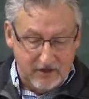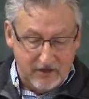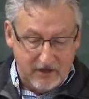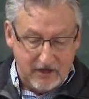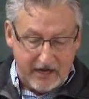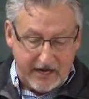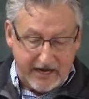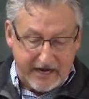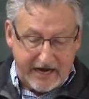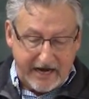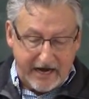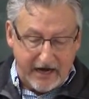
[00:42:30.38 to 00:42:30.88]

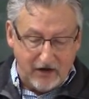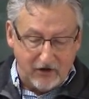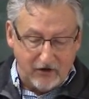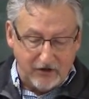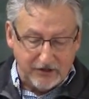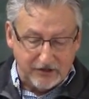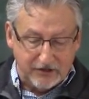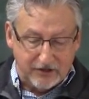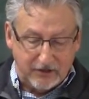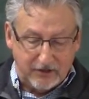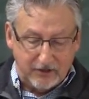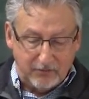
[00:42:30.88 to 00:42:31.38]
"Hey,
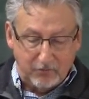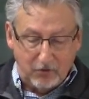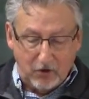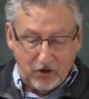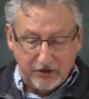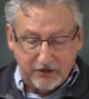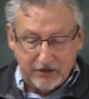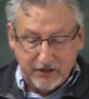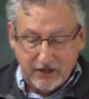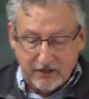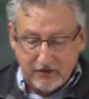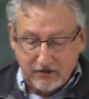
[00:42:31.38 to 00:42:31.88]
Harry," said the
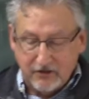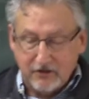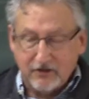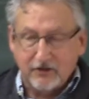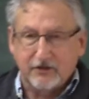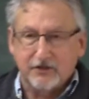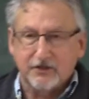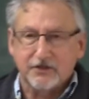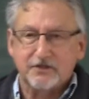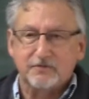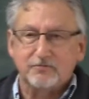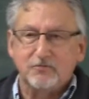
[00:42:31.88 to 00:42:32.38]
bartender, "you
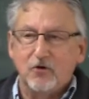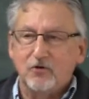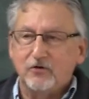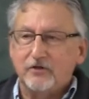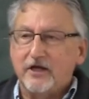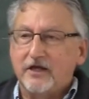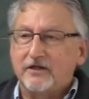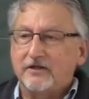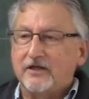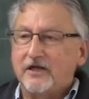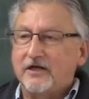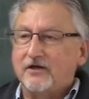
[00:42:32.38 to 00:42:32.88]
gonna smoke
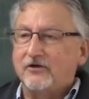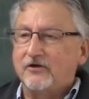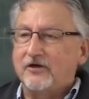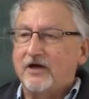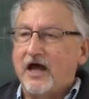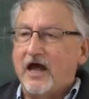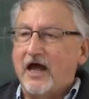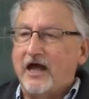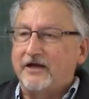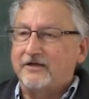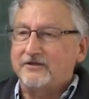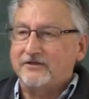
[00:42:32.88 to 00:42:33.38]
that thing or
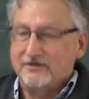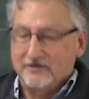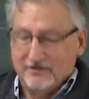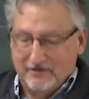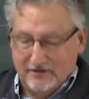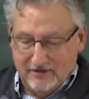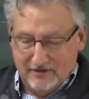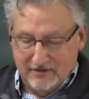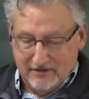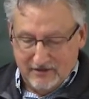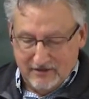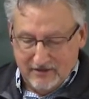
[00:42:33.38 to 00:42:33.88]
not?"
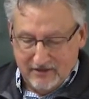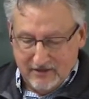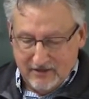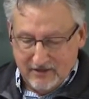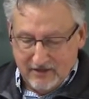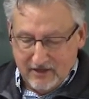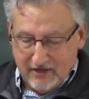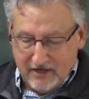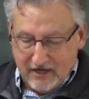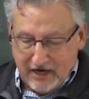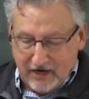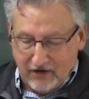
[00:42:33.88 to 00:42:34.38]

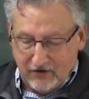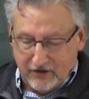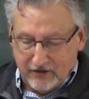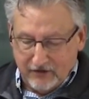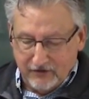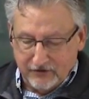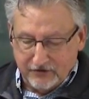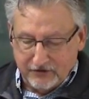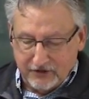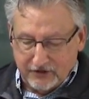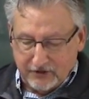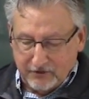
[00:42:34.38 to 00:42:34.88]
Harry
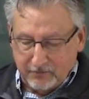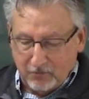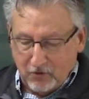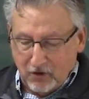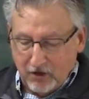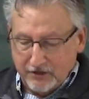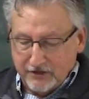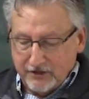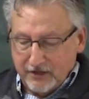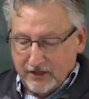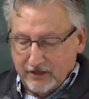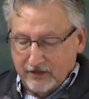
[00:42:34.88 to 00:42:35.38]
looked at the
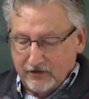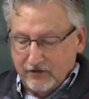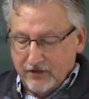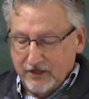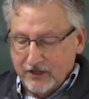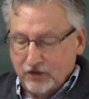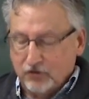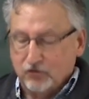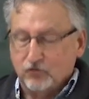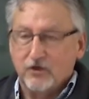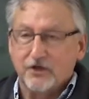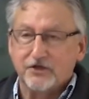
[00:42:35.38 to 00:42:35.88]
bartender.
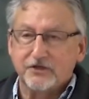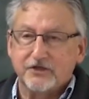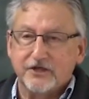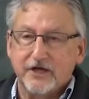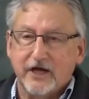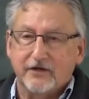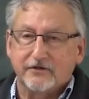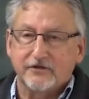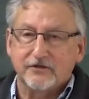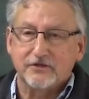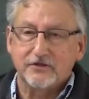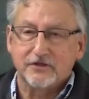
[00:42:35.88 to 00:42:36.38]
He crushed
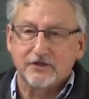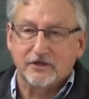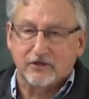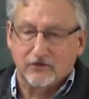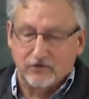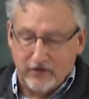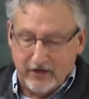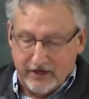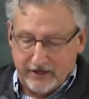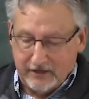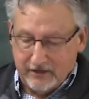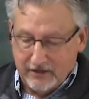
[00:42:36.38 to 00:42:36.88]
out the
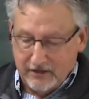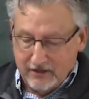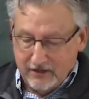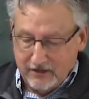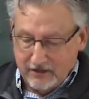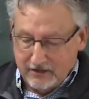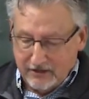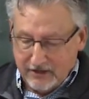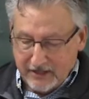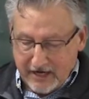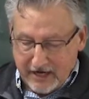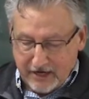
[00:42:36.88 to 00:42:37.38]
cigarette
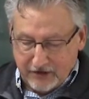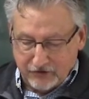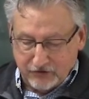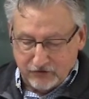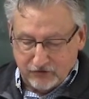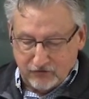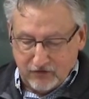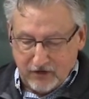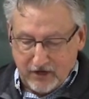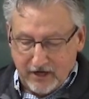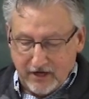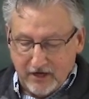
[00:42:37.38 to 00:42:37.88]
in the
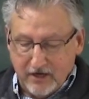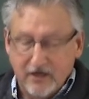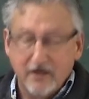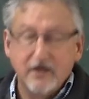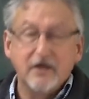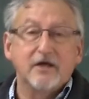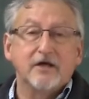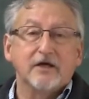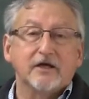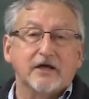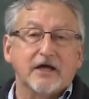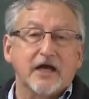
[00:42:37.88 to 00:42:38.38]
ashtray.
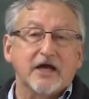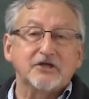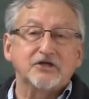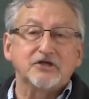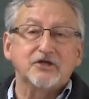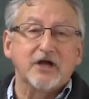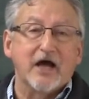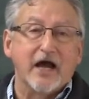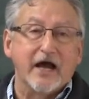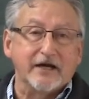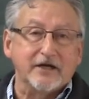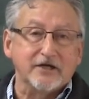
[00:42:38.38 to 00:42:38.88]
"Guess
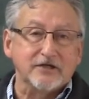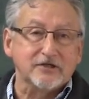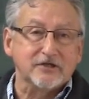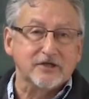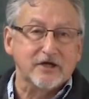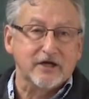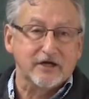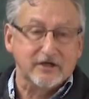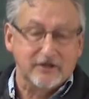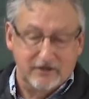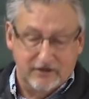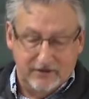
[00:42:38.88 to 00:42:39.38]
not," he
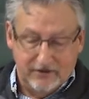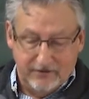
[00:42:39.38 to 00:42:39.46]
said.